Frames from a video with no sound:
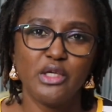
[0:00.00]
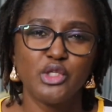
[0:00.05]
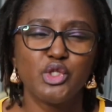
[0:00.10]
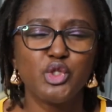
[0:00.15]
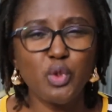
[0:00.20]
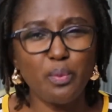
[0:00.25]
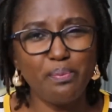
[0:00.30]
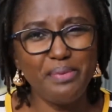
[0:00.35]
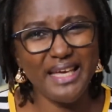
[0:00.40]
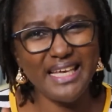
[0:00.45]

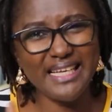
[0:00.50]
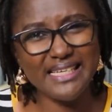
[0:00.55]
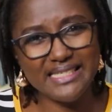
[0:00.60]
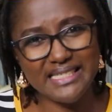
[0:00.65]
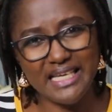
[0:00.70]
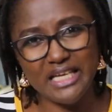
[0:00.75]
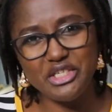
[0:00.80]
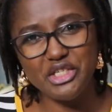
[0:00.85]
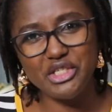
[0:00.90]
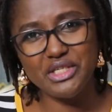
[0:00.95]
So be
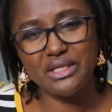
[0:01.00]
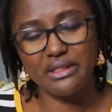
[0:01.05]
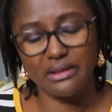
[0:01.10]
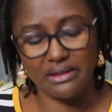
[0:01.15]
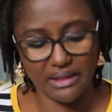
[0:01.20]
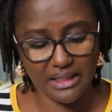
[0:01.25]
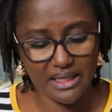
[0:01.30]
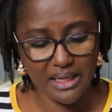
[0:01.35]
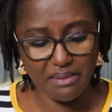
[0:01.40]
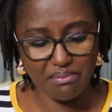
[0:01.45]

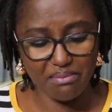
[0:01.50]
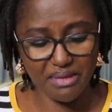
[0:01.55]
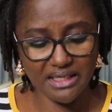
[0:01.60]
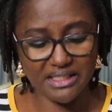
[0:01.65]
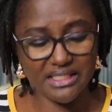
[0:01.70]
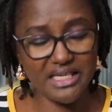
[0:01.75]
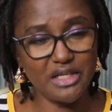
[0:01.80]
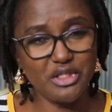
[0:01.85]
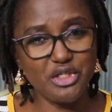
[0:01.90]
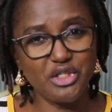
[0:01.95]
intentional. Be
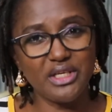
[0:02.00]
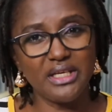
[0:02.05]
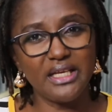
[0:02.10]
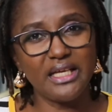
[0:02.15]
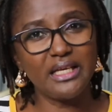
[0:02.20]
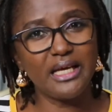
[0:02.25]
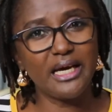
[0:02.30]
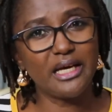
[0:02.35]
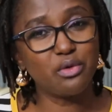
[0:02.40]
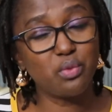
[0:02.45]

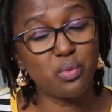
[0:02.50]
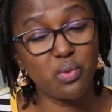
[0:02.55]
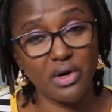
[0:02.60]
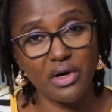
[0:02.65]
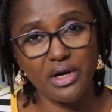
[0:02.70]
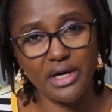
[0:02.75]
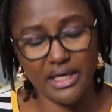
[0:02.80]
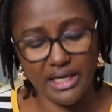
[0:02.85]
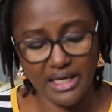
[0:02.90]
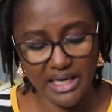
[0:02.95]
intentional at
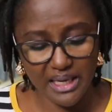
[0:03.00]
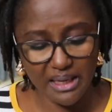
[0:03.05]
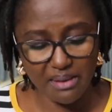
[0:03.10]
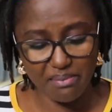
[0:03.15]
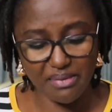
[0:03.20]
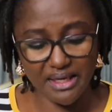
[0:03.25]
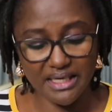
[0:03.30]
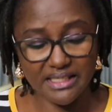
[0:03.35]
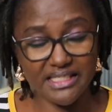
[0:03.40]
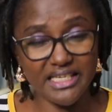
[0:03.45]
work,
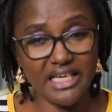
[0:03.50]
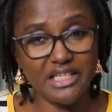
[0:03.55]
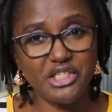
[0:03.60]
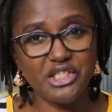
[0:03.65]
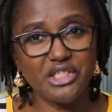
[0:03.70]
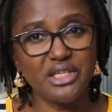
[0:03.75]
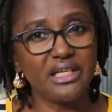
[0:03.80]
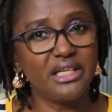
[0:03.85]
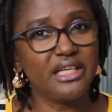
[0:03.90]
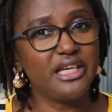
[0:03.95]
be
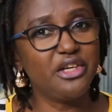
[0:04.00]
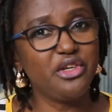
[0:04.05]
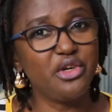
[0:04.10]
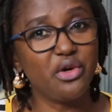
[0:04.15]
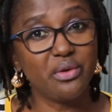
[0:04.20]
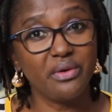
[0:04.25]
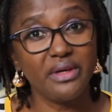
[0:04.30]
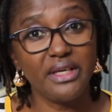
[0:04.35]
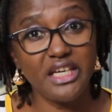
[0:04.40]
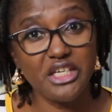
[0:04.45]
intentional in
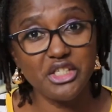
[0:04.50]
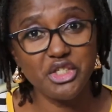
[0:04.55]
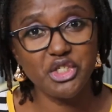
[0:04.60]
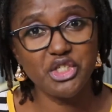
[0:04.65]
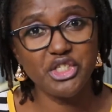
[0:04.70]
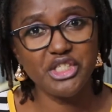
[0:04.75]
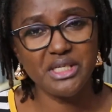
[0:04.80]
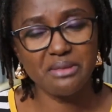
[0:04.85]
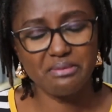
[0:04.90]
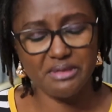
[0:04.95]
your
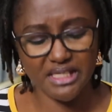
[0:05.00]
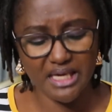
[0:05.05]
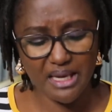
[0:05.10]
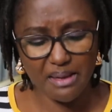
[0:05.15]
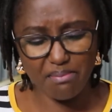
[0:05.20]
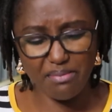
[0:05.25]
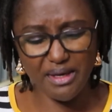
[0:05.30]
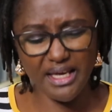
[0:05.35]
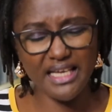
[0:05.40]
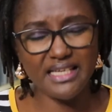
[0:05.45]
relationships,
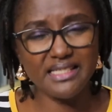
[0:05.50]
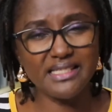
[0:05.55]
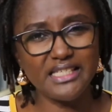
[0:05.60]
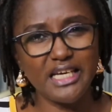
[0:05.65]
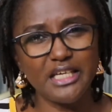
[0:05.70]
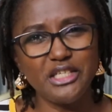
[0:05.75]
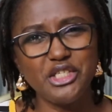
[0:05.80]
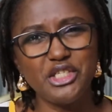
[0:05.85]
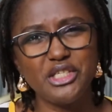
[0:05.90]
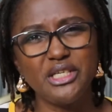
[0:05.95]
be
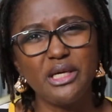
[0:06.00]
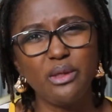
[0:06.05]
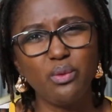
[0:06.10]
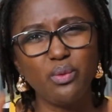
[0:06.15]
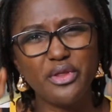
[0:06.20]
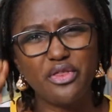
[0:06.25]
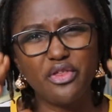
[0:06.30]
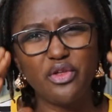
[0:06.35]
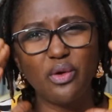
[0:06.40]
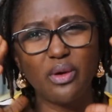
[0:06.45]
intentional
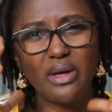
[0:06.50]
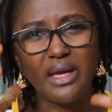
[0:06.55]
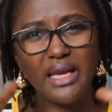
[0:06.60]
with your